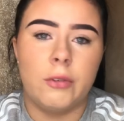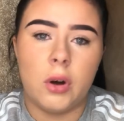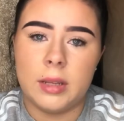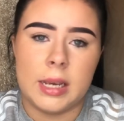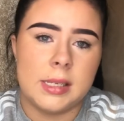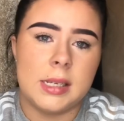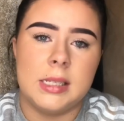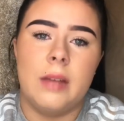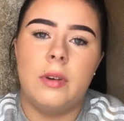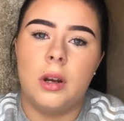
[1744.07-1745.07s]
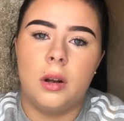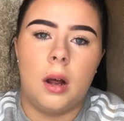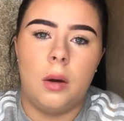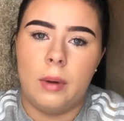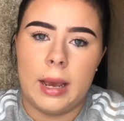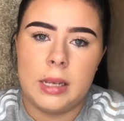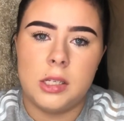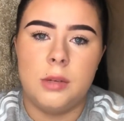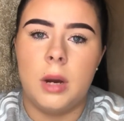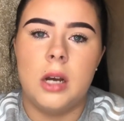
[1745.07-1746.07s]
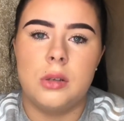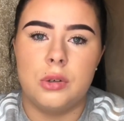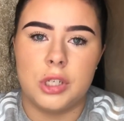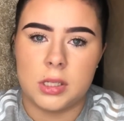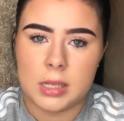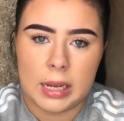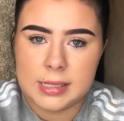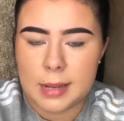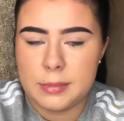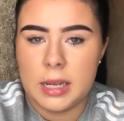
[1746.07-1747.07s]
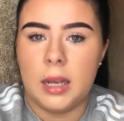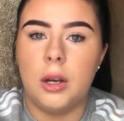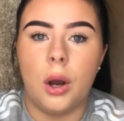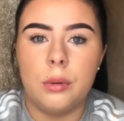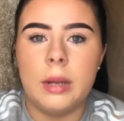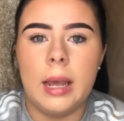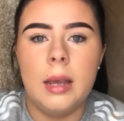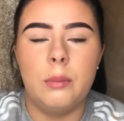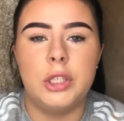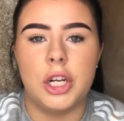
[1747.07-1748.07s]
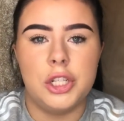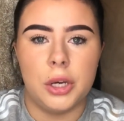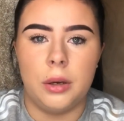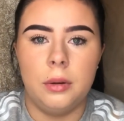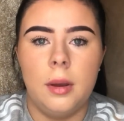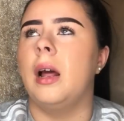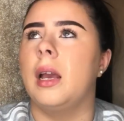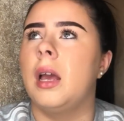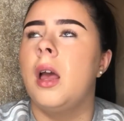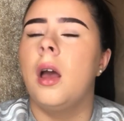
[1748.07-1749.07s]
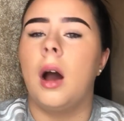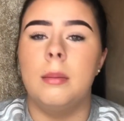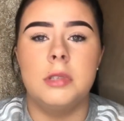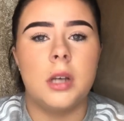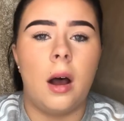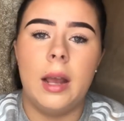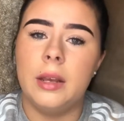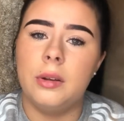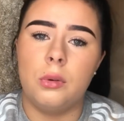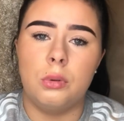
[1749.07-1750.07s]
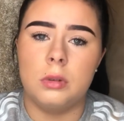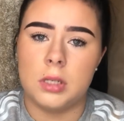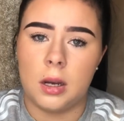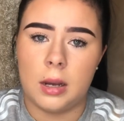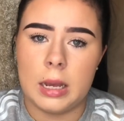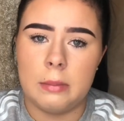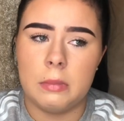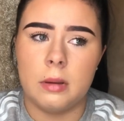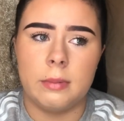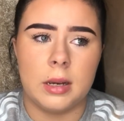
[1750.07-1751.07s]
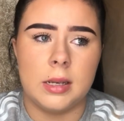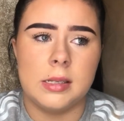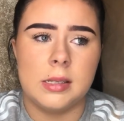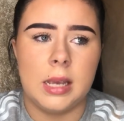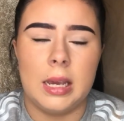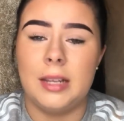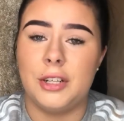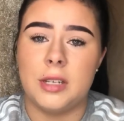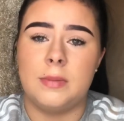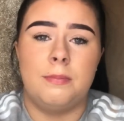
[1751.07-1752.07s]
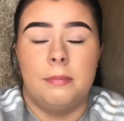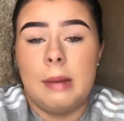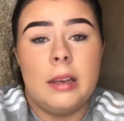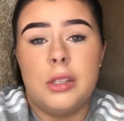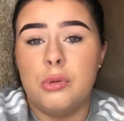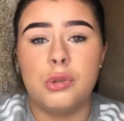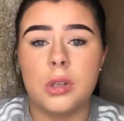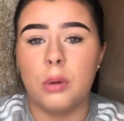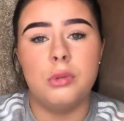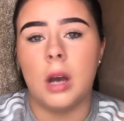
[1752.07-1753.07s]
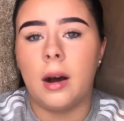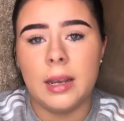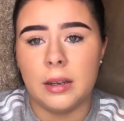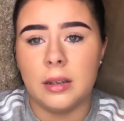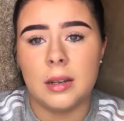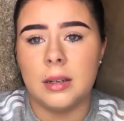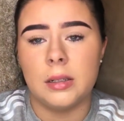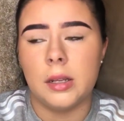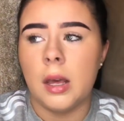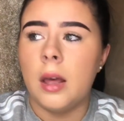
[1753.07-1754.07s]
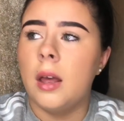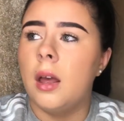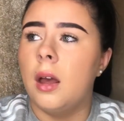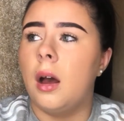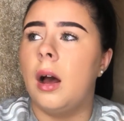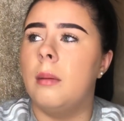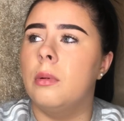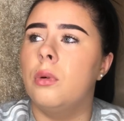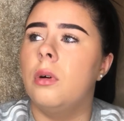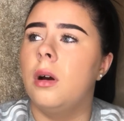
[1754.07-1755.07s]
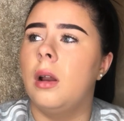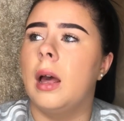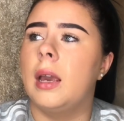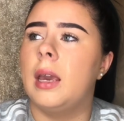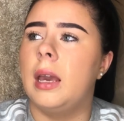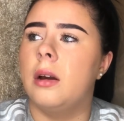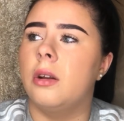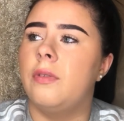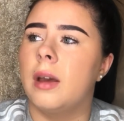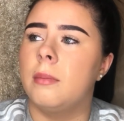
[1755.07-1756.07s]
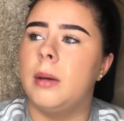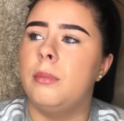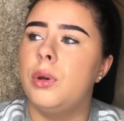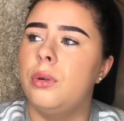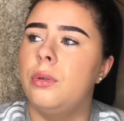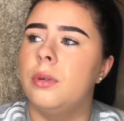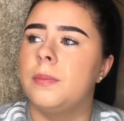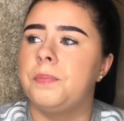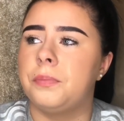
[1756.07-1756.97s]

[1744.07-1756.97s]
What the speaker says: got this, it's never gonna go away, so you might as well just accept it and own it, which I do. Like, I'm tired all the time because it just makes you so tired, and like, it can affect my mood.